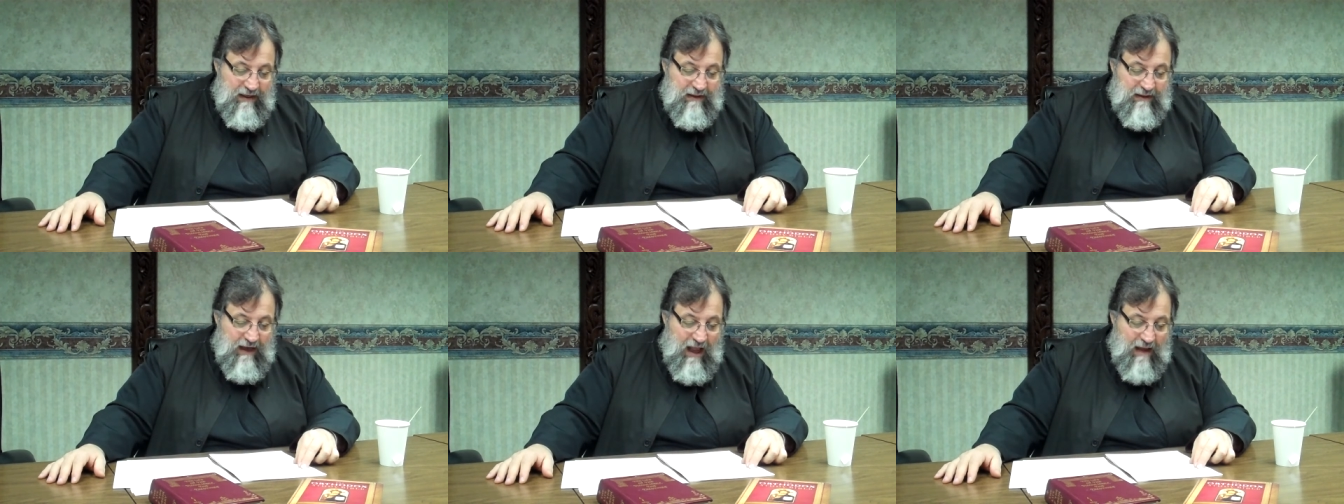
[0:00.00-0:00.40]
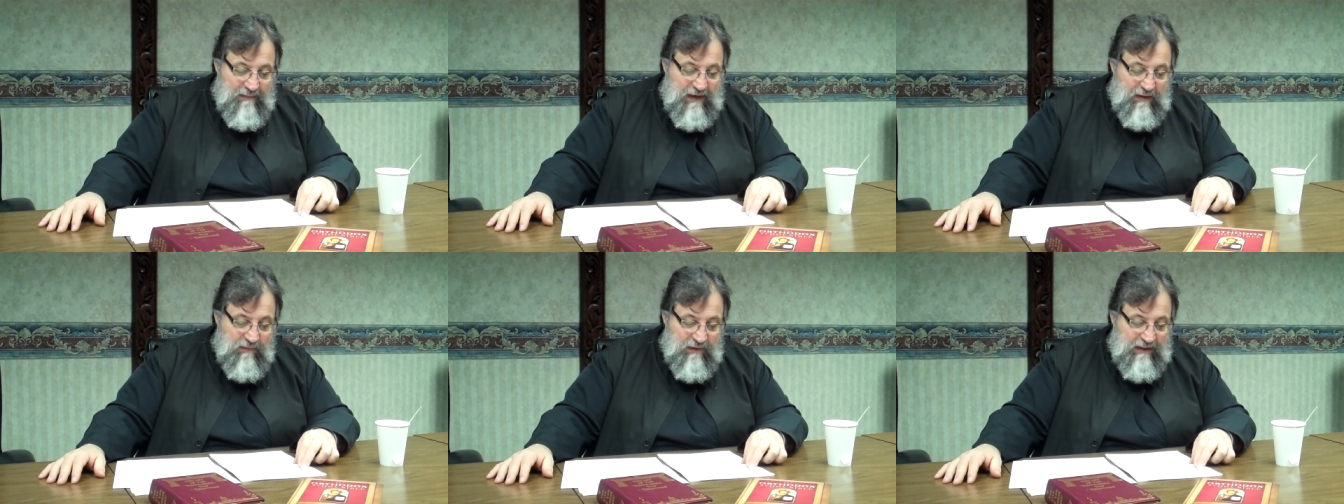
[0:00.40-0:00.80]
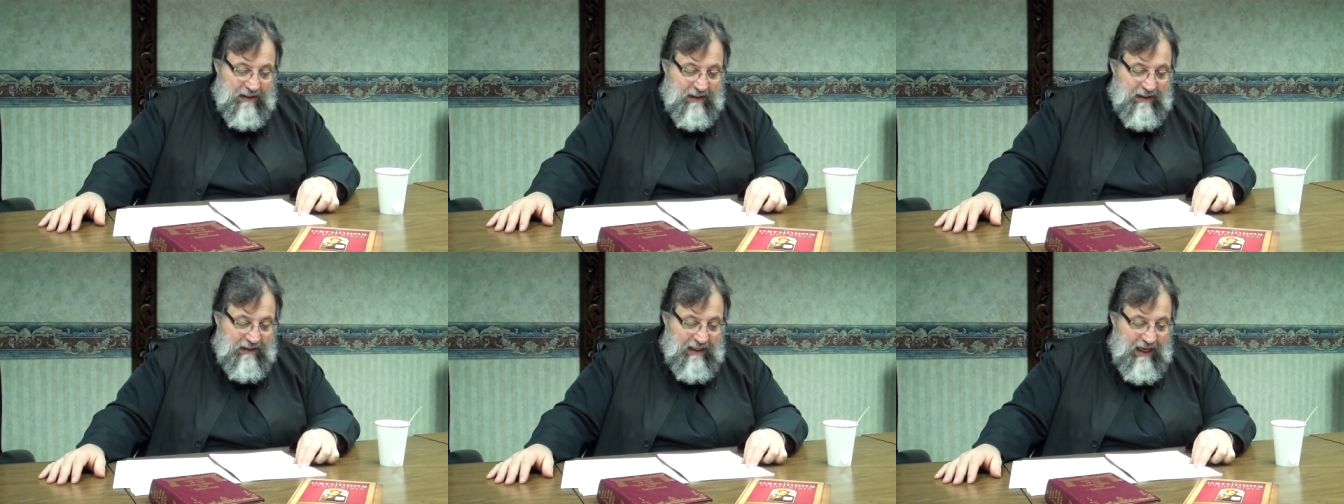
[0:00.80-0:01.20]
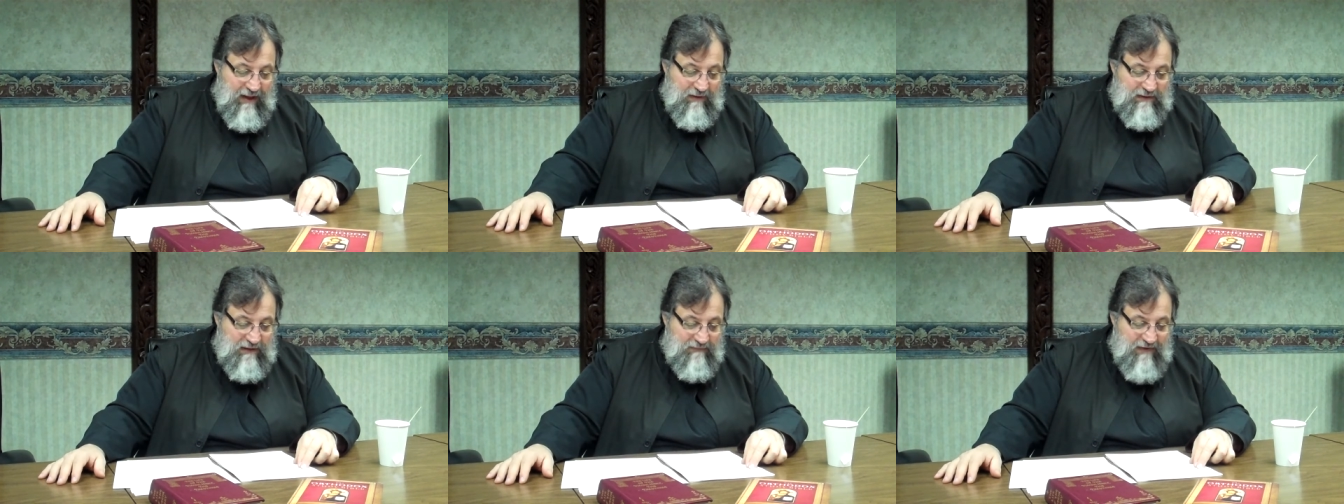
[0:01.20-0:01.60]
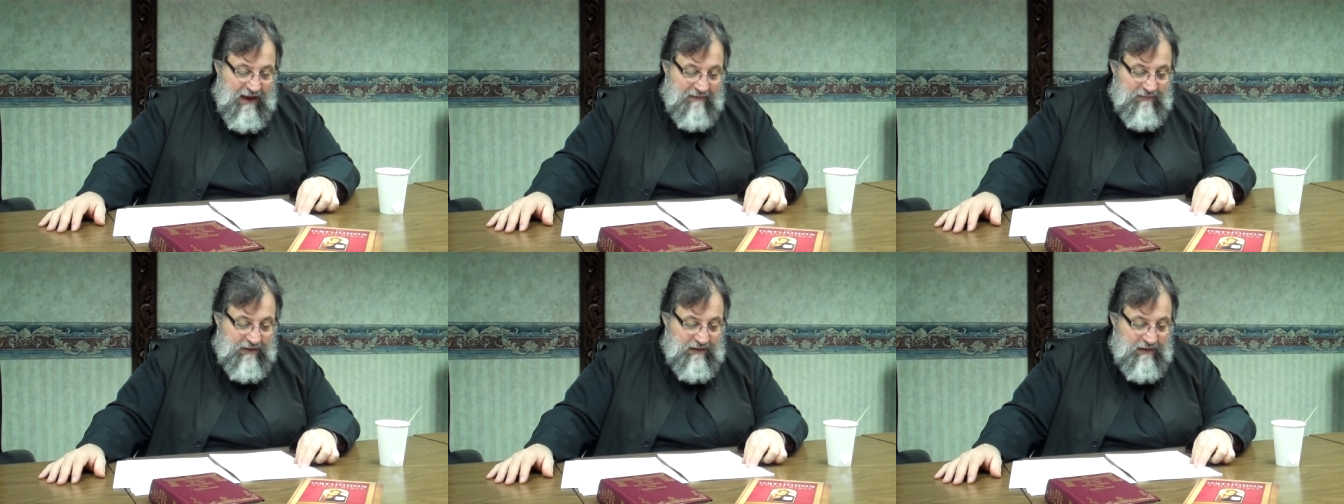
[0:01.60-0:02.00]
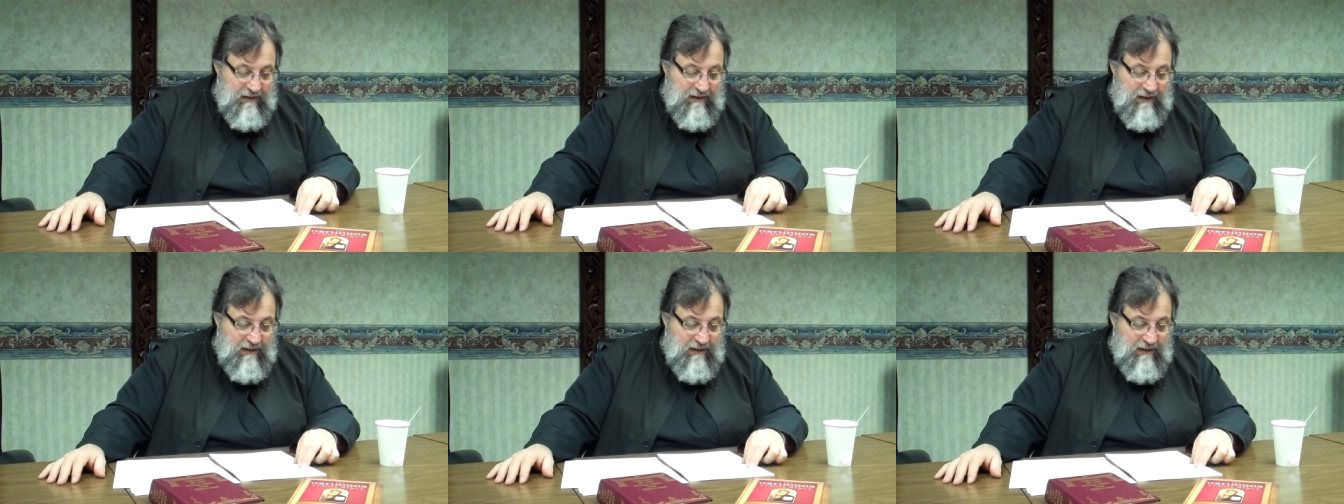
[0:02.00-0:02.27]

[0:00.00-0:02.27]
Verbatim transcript: coming with the clouds of heaven